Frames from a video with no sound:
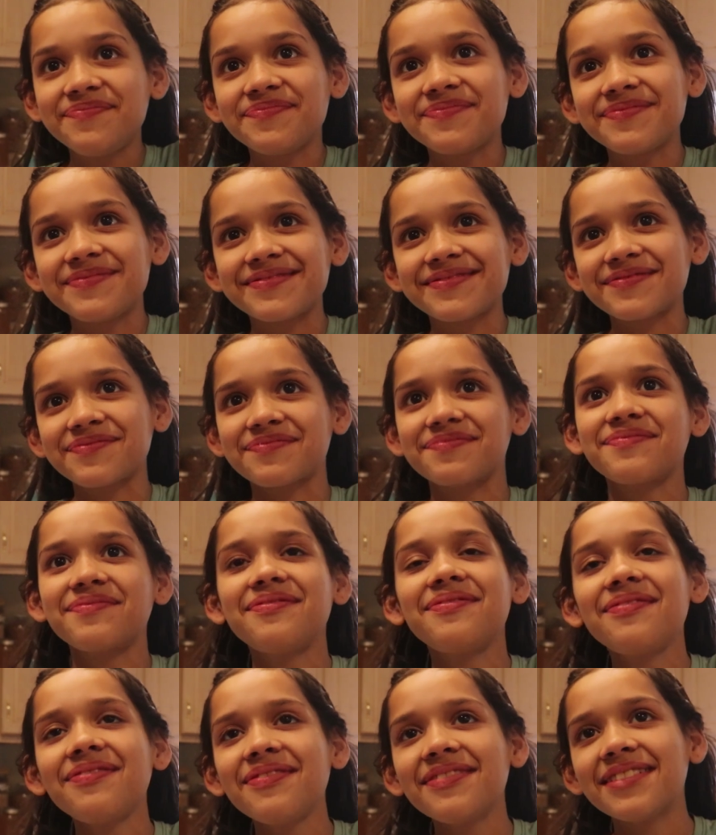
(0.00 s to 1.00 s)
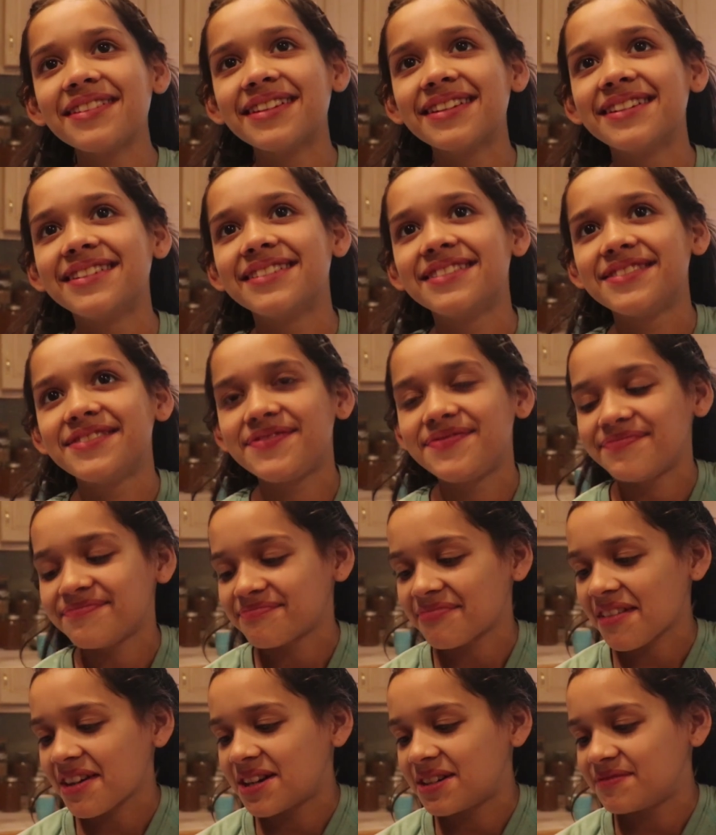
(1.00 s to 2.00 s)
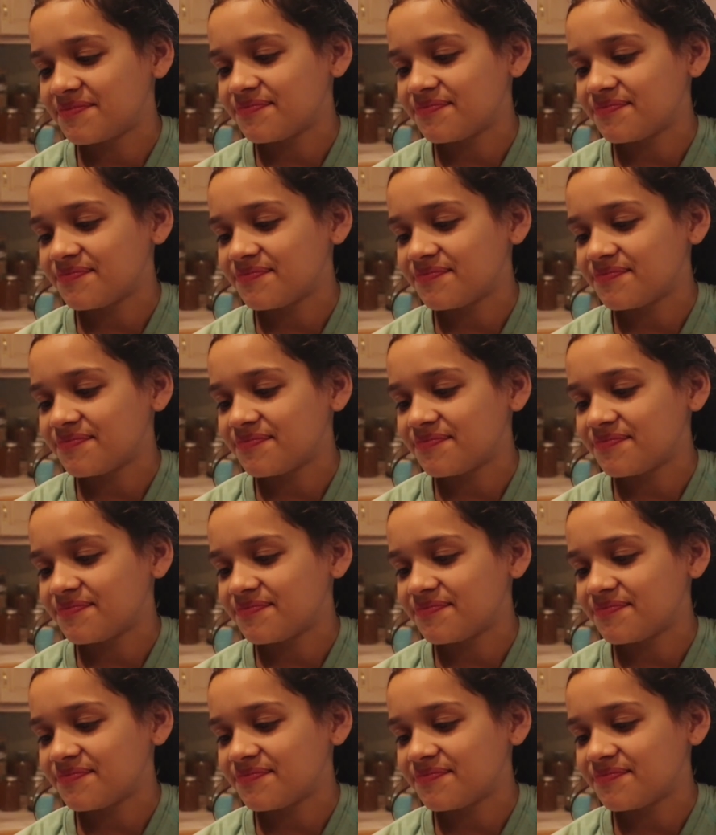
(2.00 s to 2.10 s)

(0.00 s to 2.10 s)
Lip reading: What do you think it tastes like?